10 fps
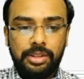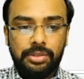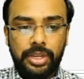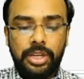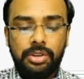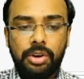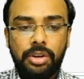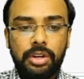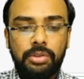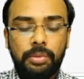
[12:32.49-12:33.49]
So in
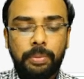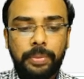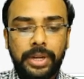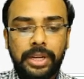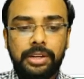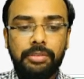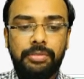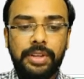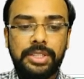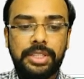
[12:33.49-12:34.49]
order to print
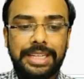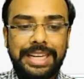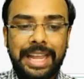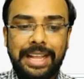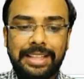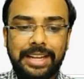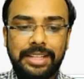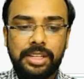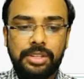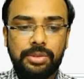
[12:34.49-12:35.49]
which tag that
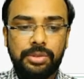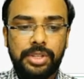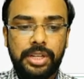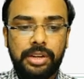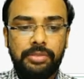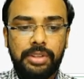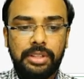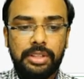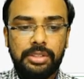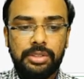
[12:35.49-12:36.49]
is associated
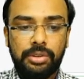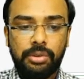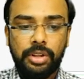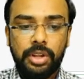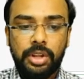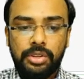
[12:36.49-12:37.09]
with this root,